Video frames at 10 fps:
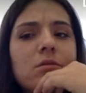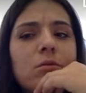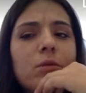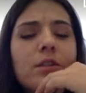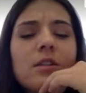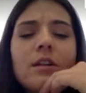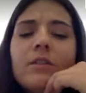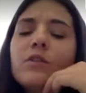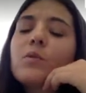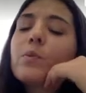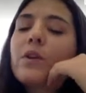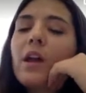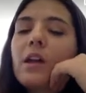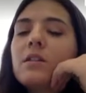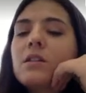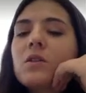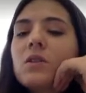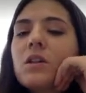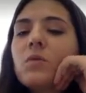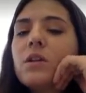what side of your brain do you
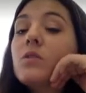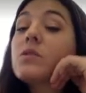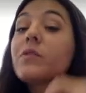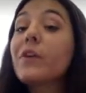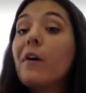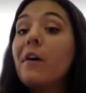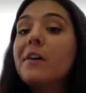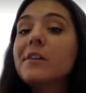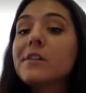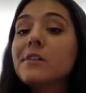think we use for art?